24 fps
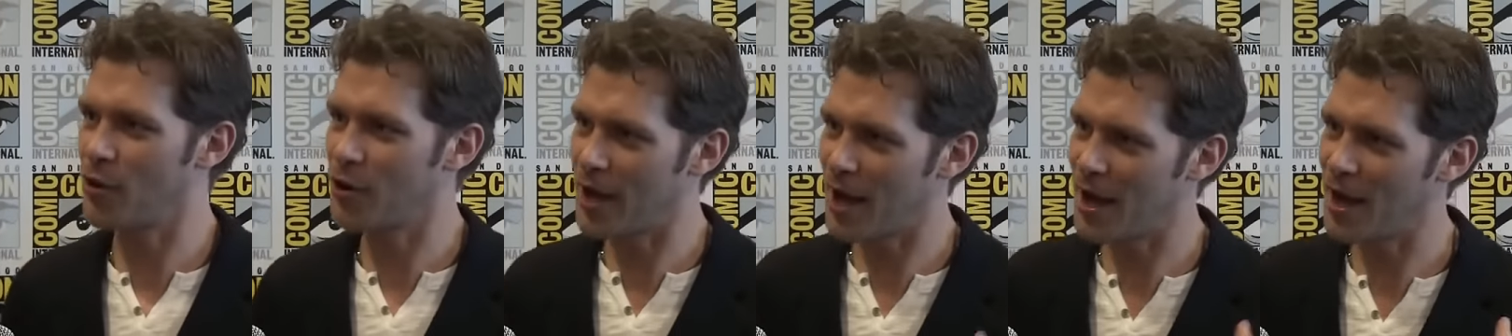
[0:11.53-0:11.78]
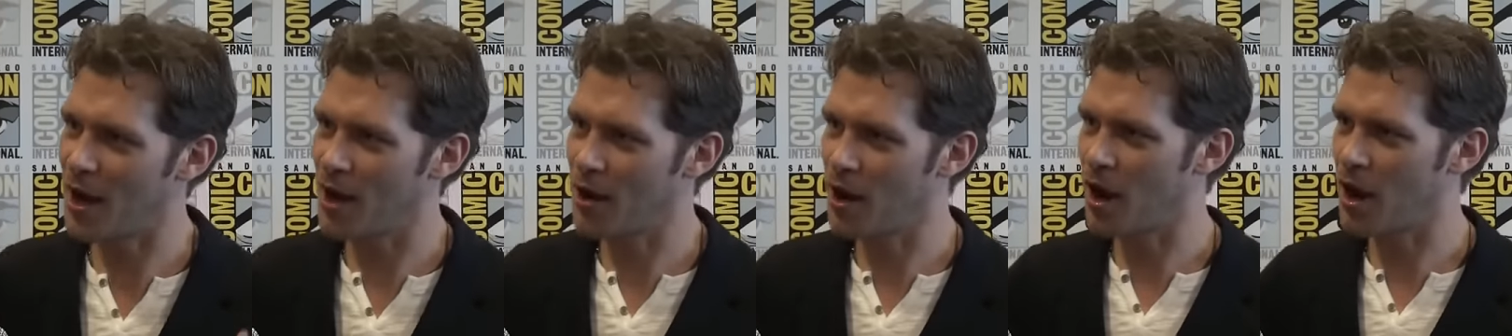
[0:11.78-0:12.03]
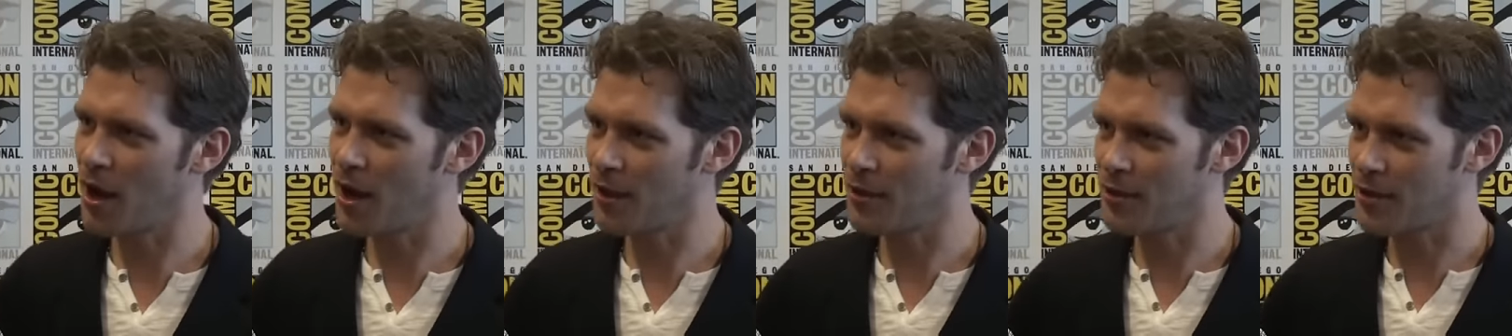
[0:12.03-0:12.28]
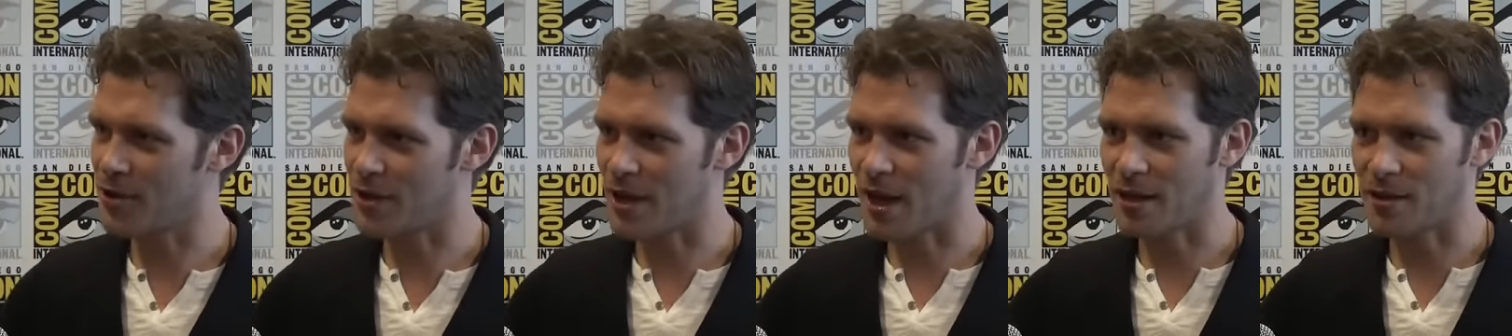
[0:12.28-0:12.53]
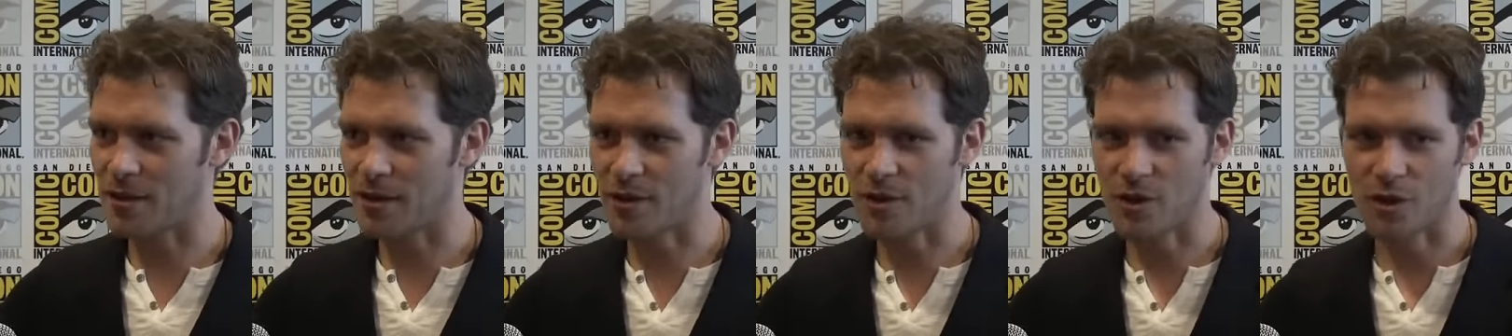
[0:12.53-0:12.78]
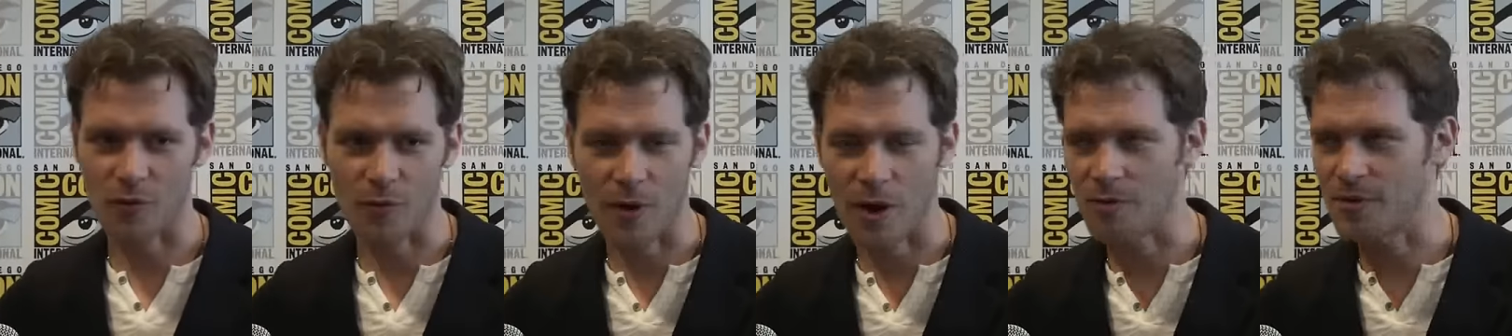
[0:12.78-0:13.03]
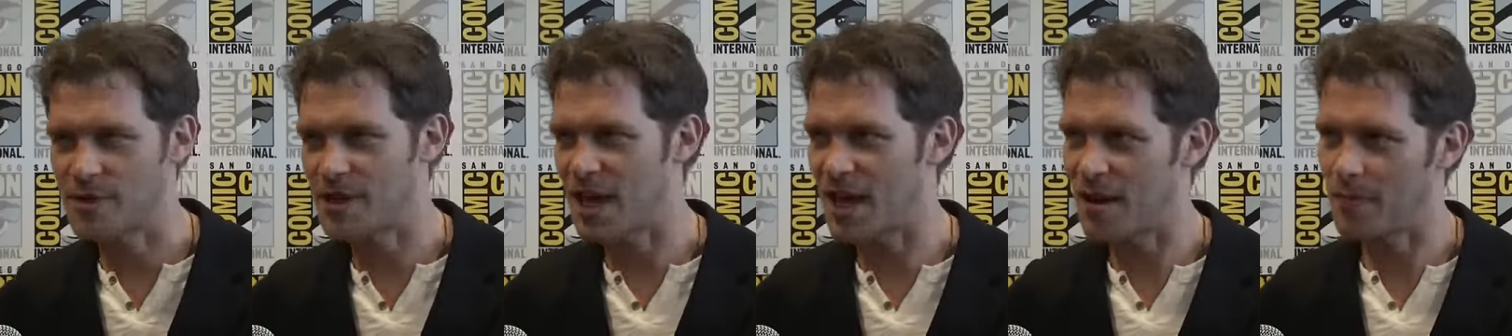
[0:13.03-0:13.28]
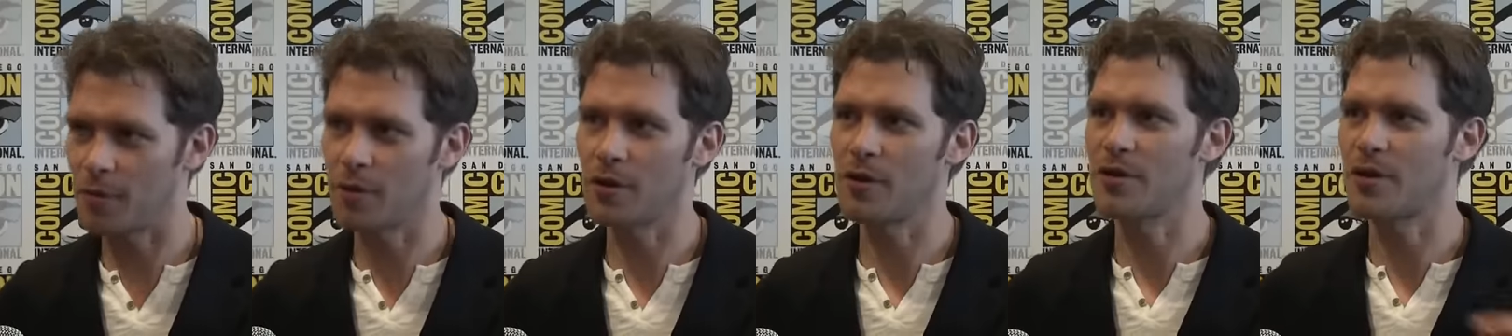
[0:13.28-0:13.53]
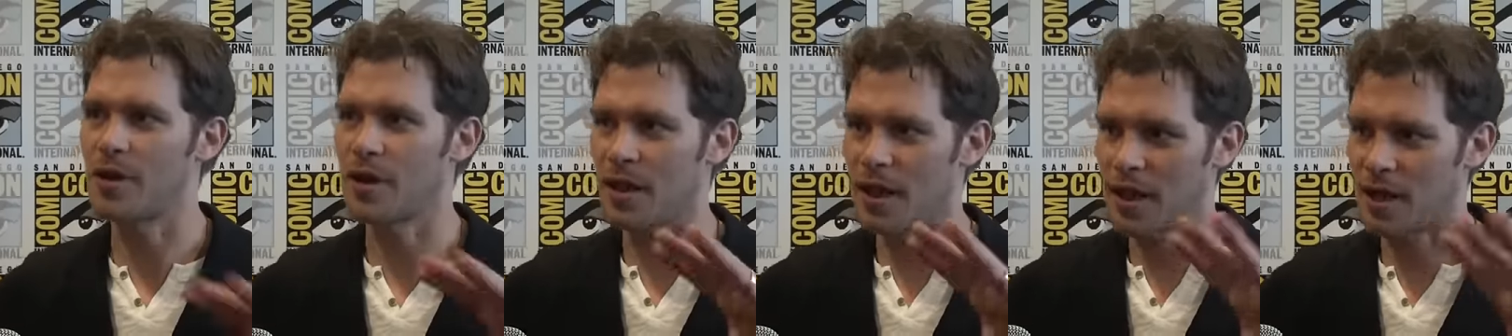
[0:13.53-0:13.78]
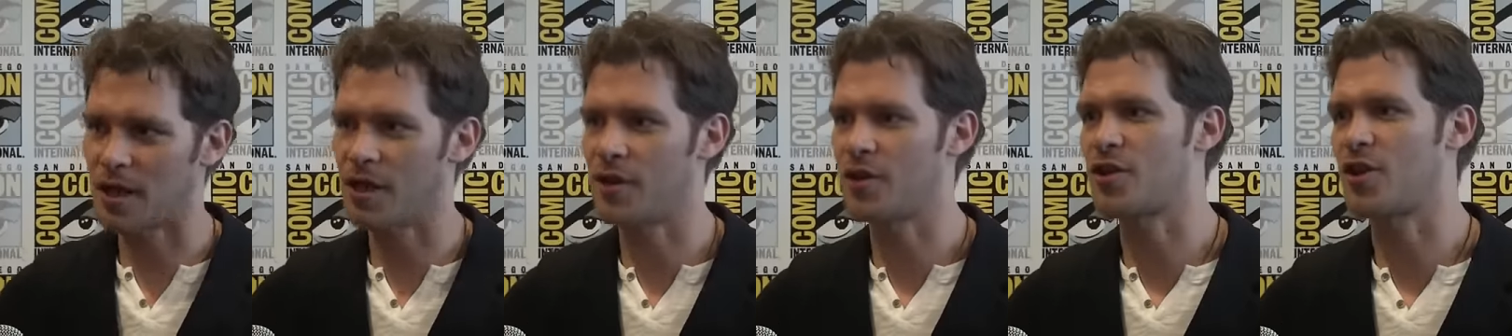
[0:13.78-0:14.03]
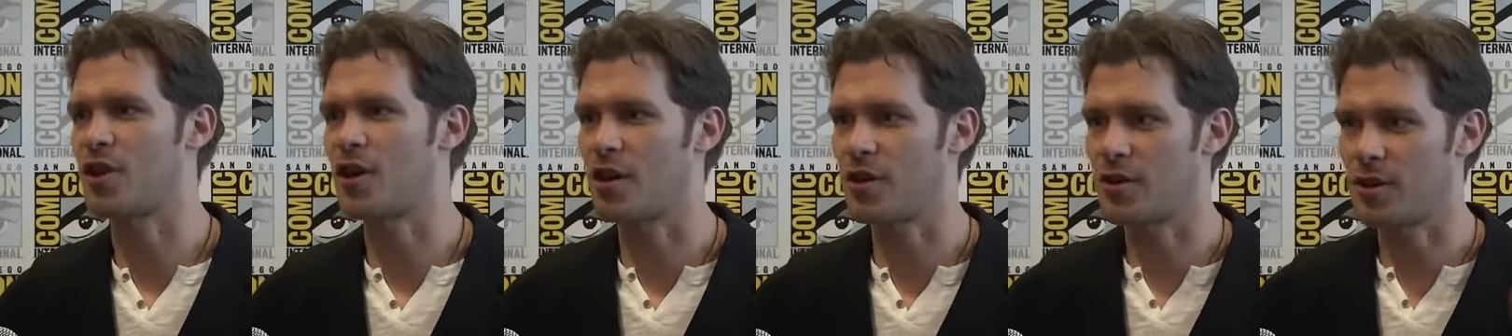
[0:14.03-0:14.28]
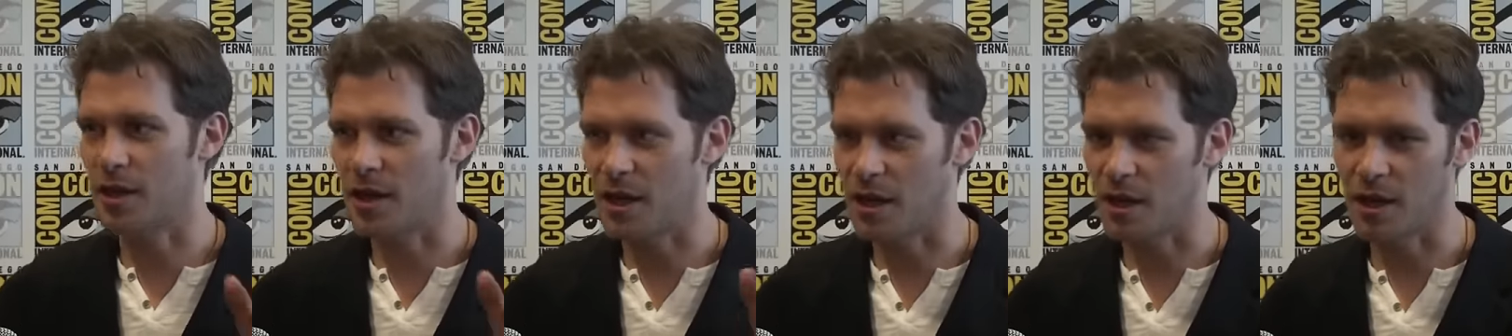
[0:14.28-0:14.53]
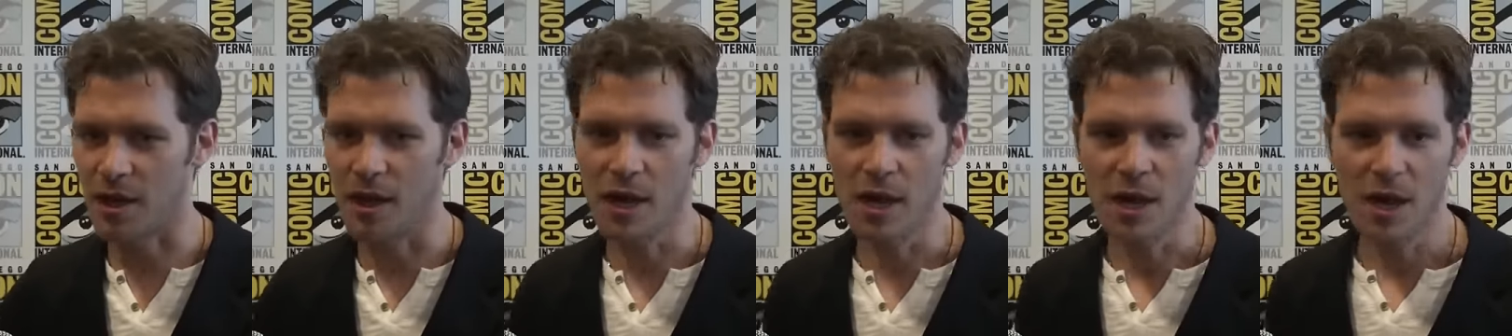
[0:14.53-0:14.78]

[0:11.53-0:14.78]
okay, I, I understand it's the round tables and then it's uh, the